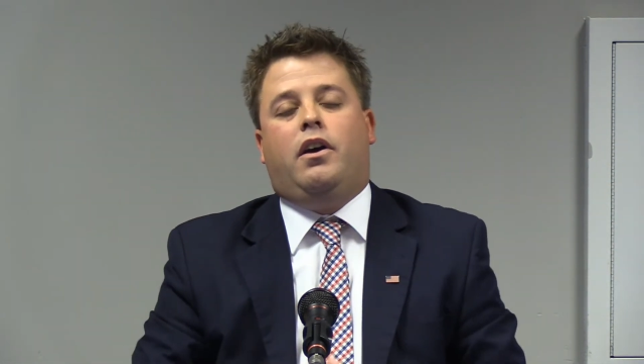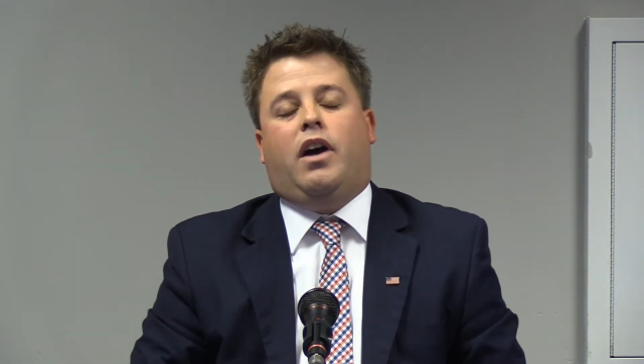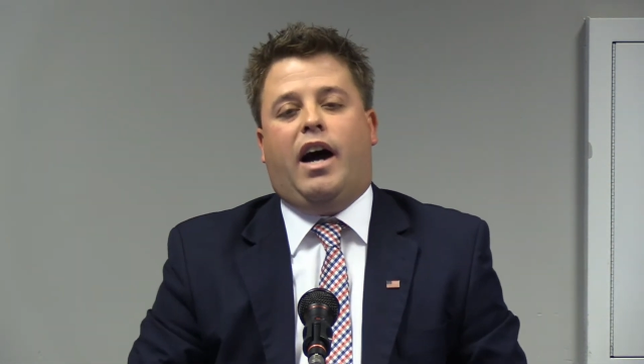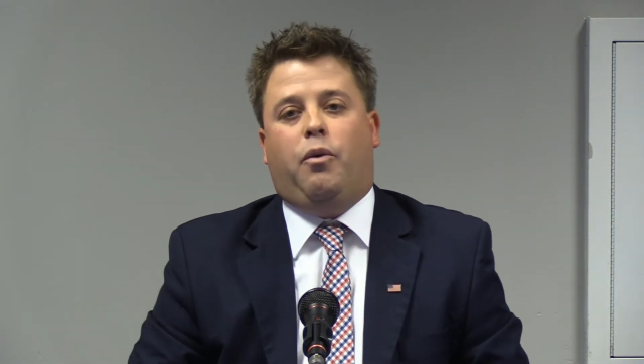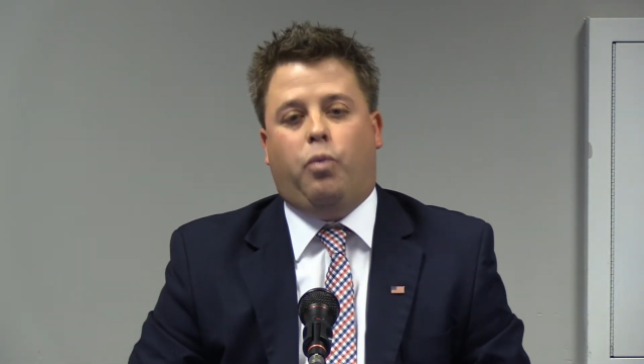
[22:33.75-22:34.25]

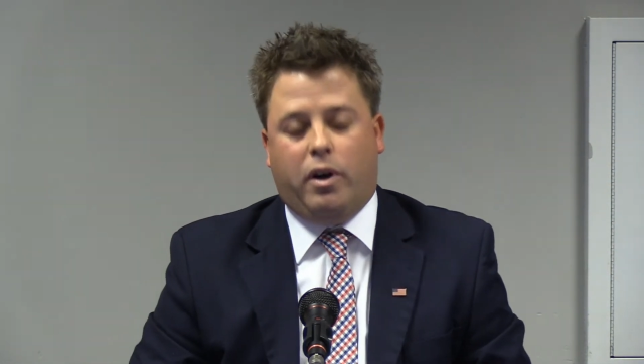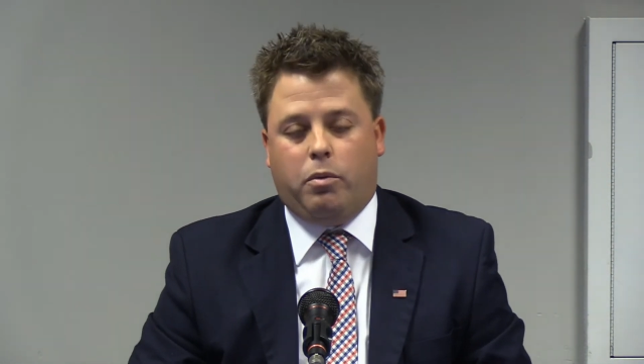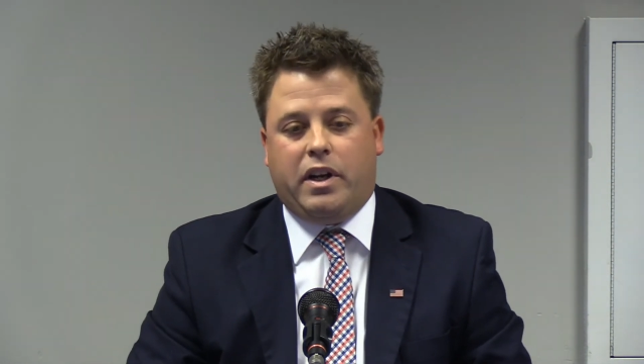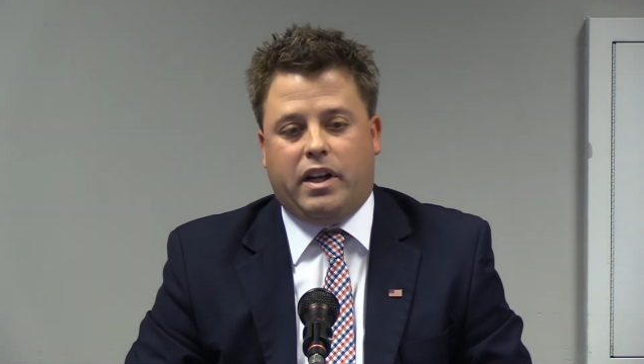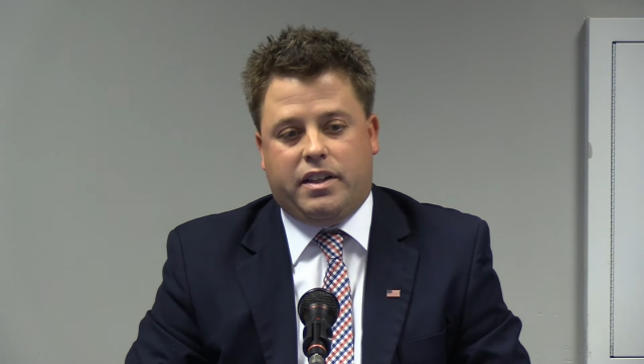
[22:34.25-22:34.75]
on where
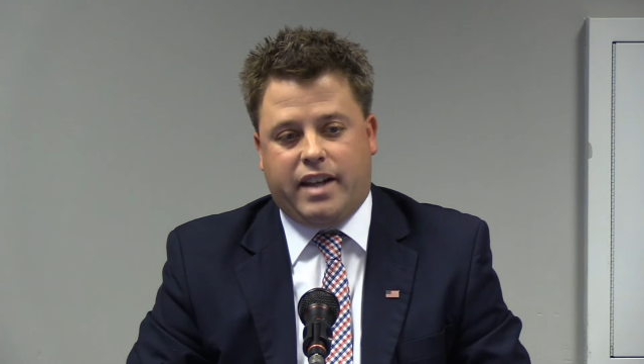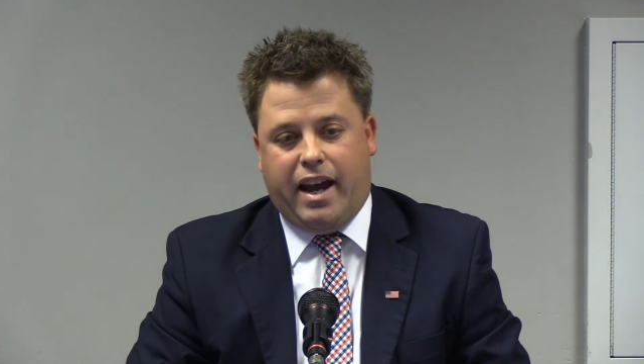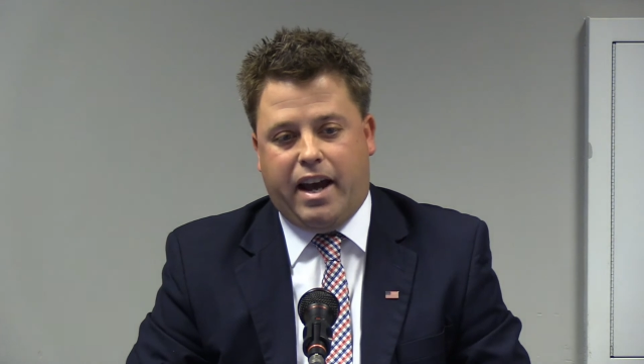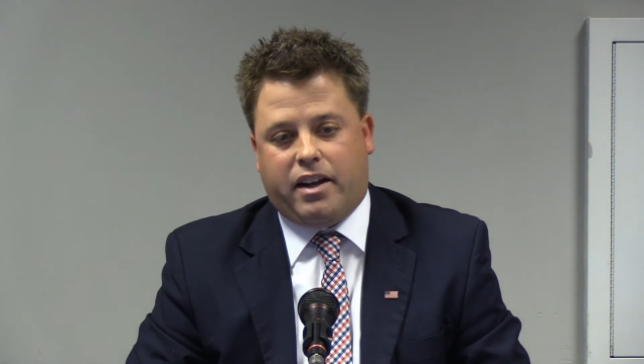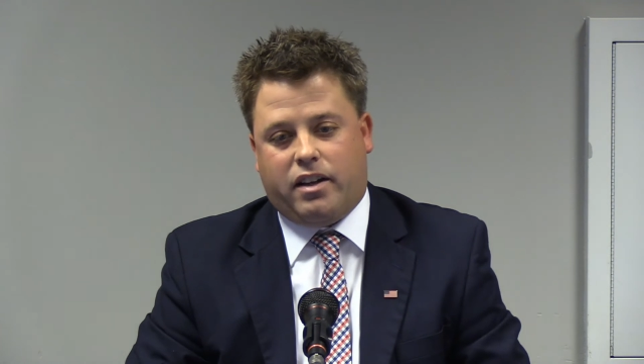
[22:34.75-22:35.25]
we can
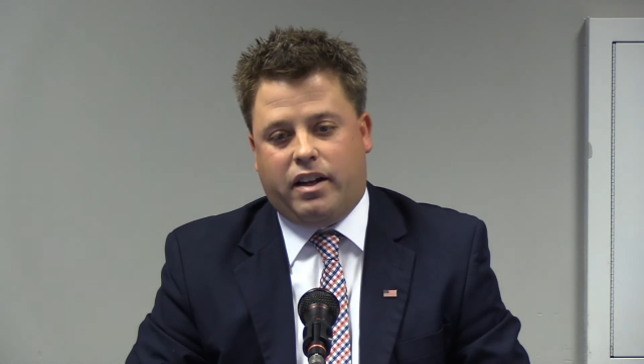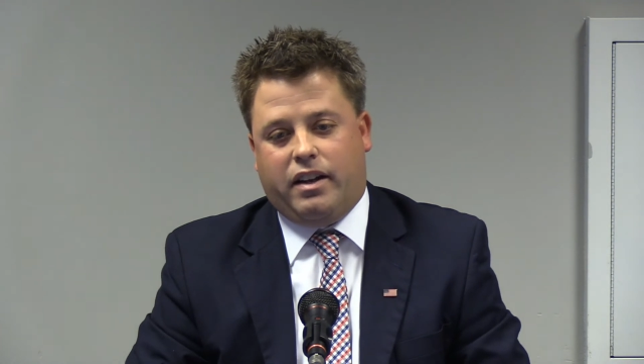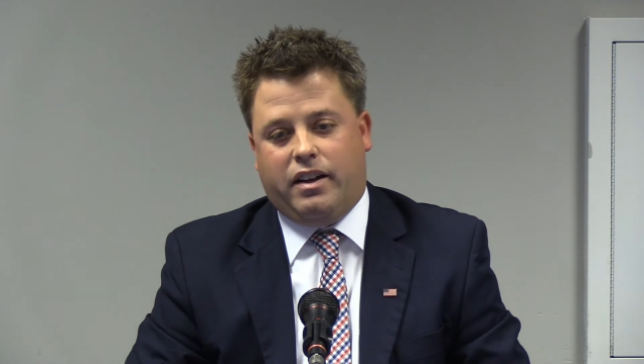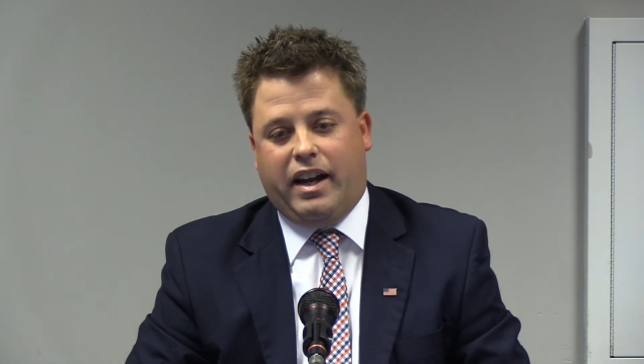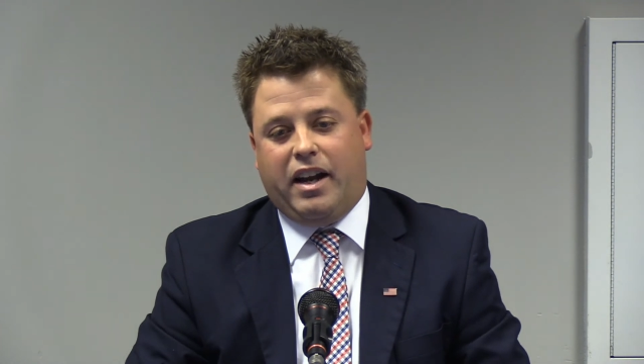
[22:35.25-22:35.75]
attack
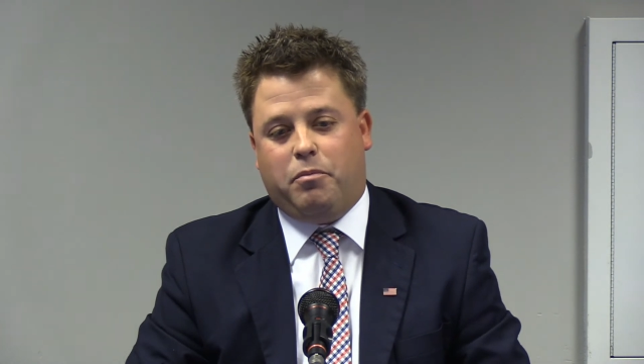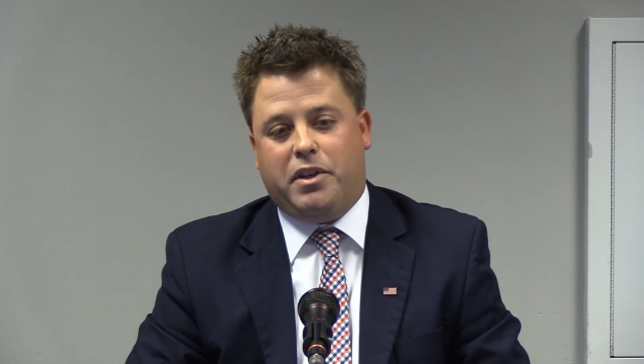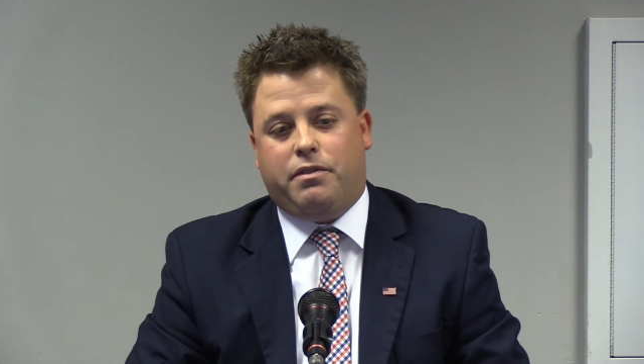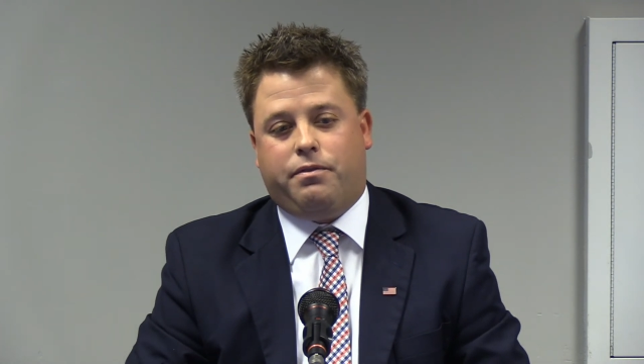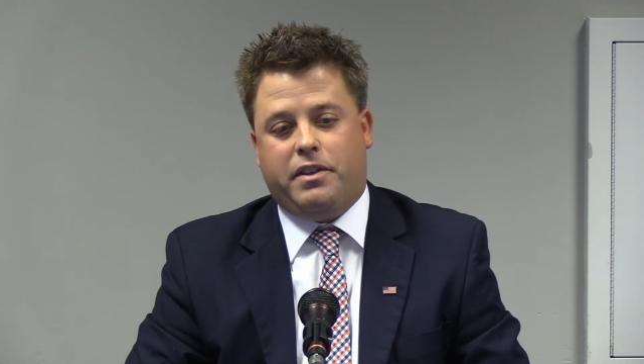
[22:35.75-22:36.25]
and be
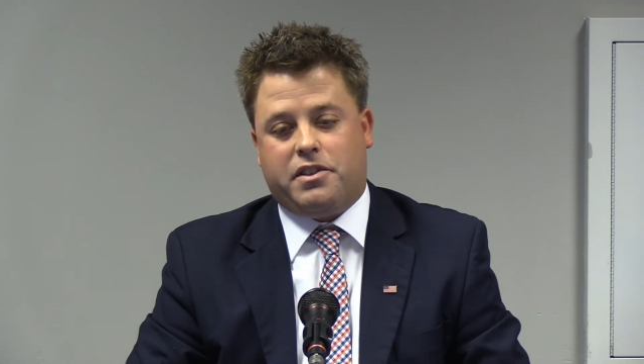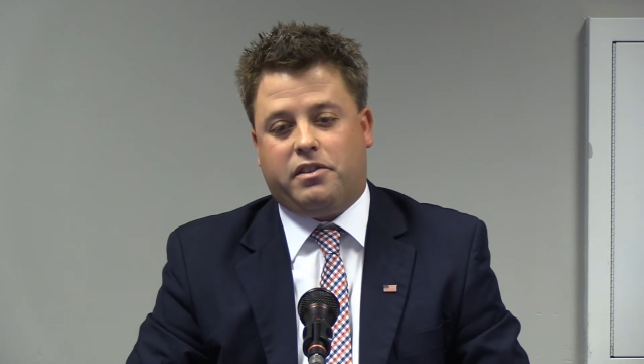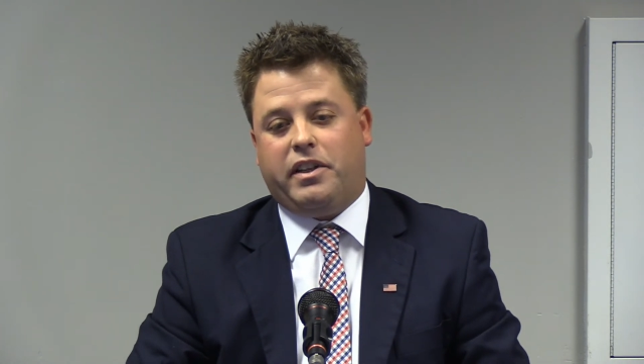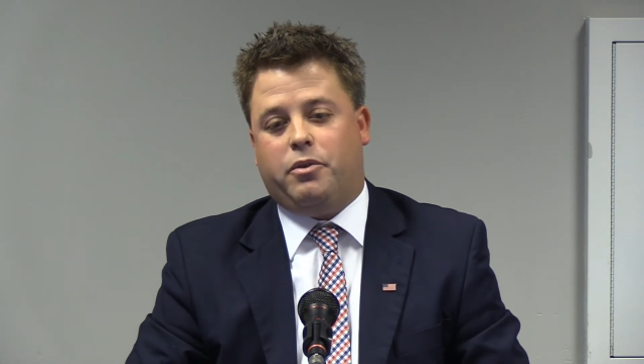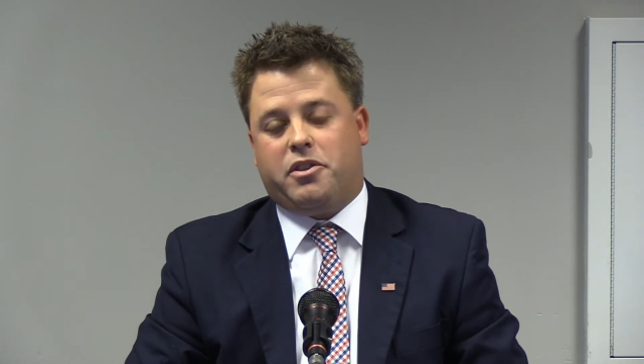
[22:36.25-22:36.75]

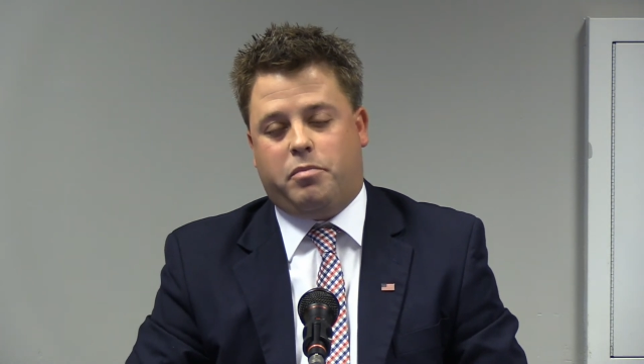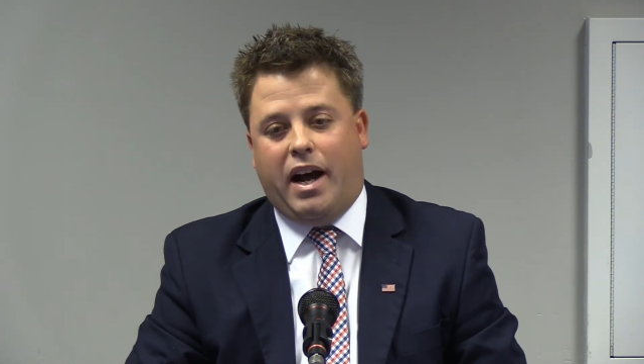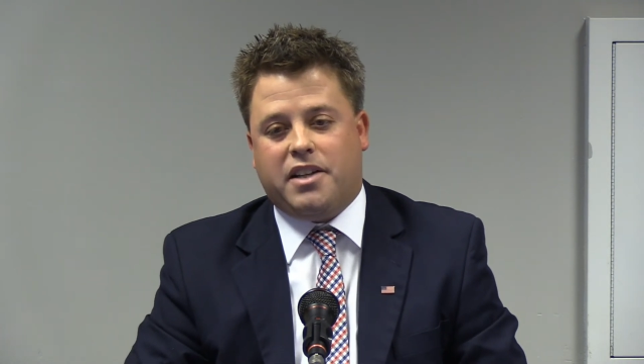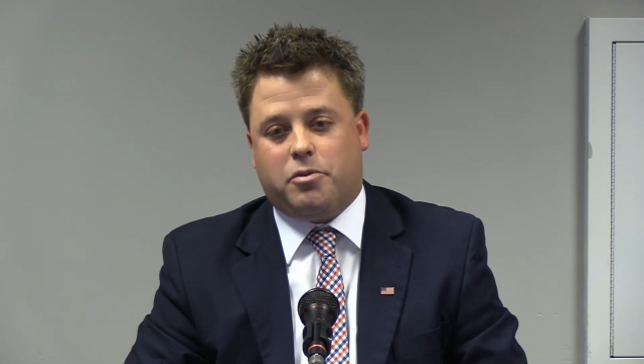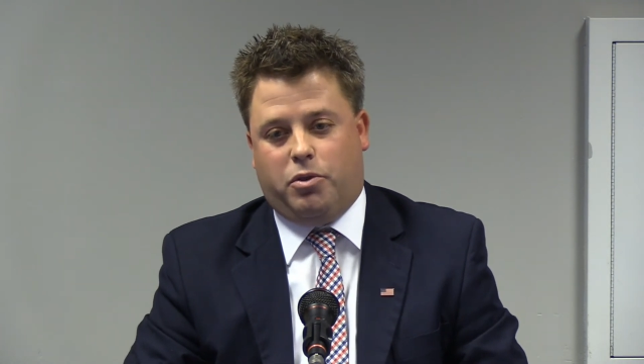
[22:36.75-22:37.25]
fiscally
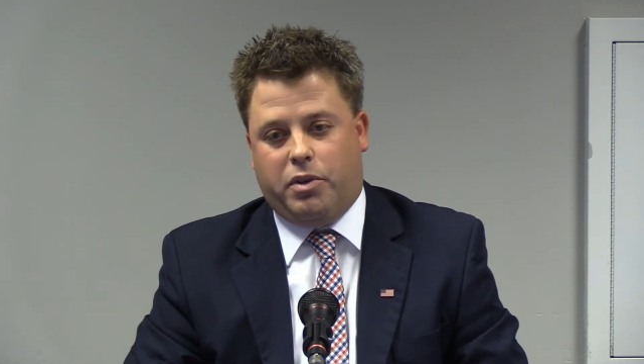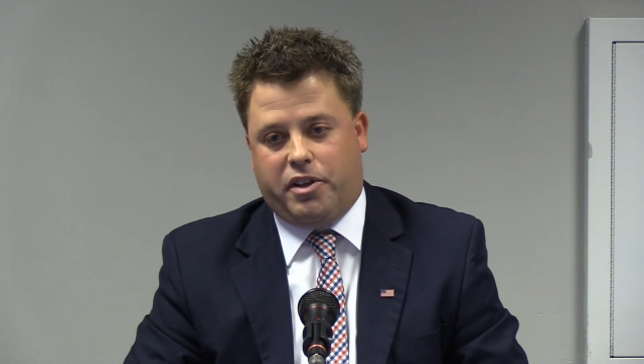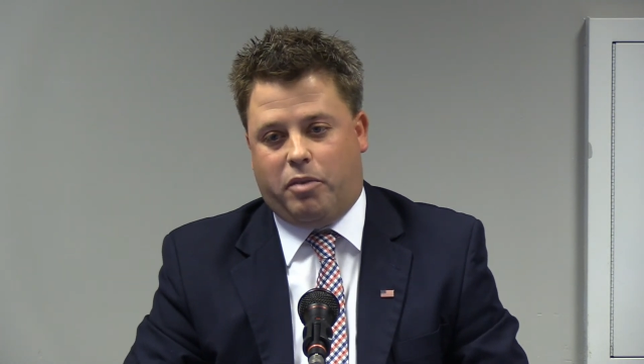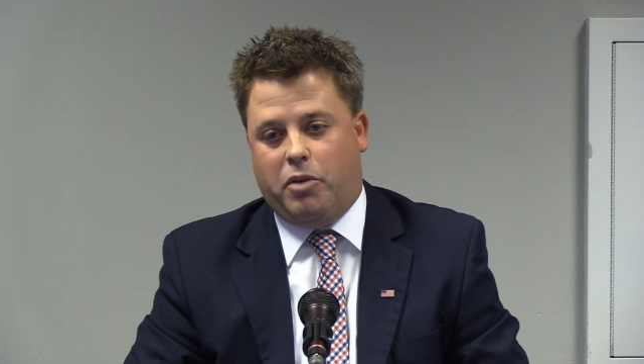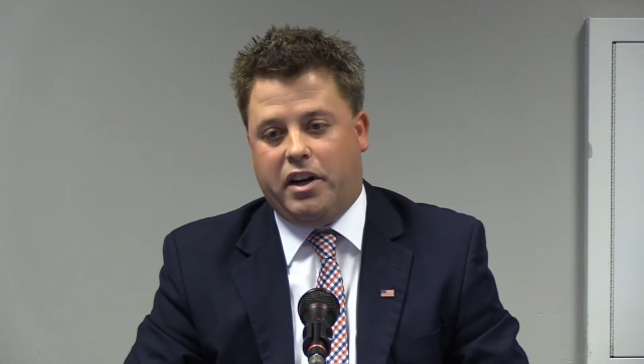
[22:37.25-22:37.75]
responsible with
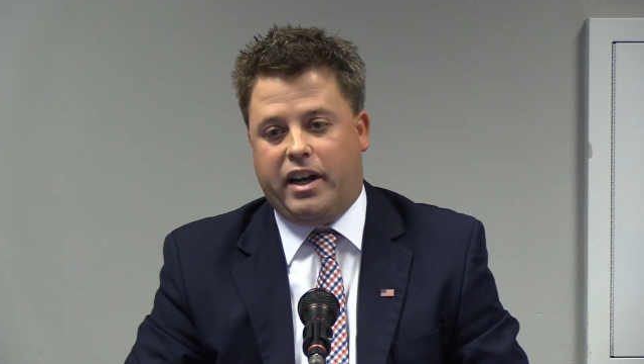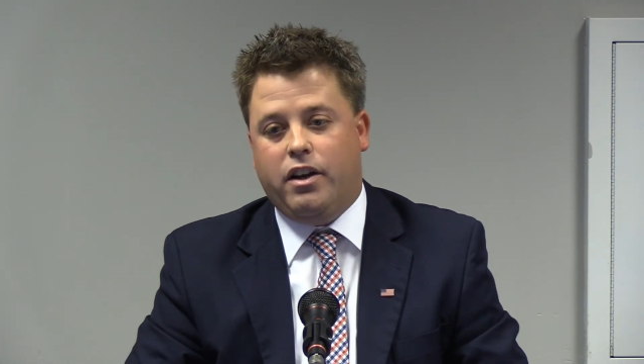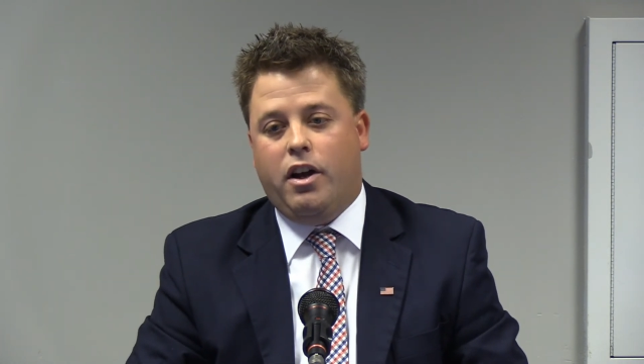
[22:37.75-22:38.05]
our money